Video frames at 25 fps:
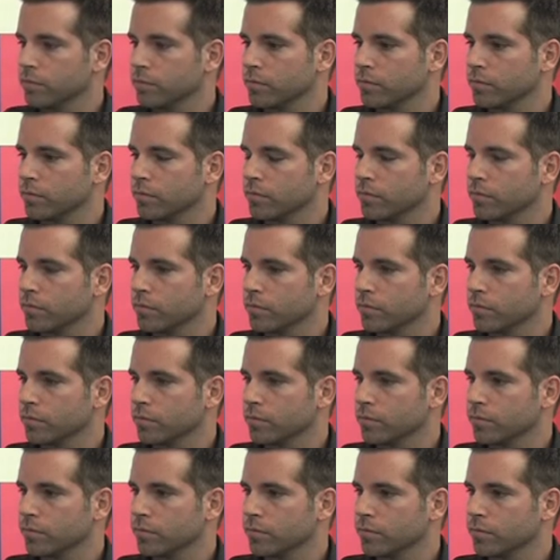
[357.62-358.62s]

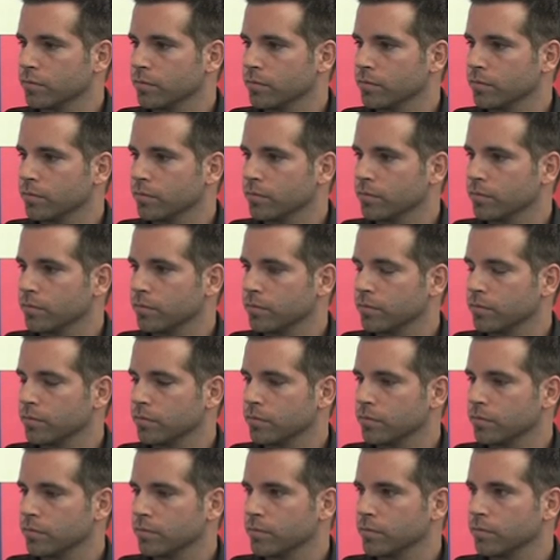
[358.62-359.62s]

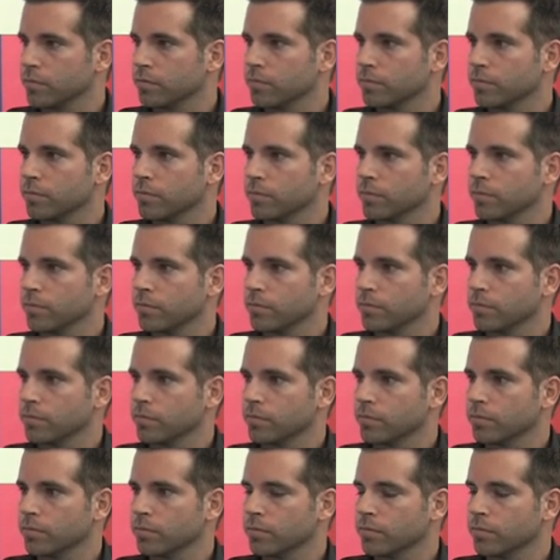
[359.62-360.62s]

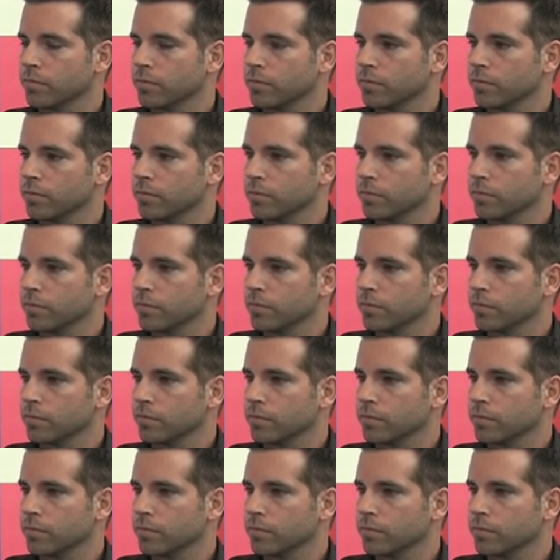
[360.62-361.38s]
(silent)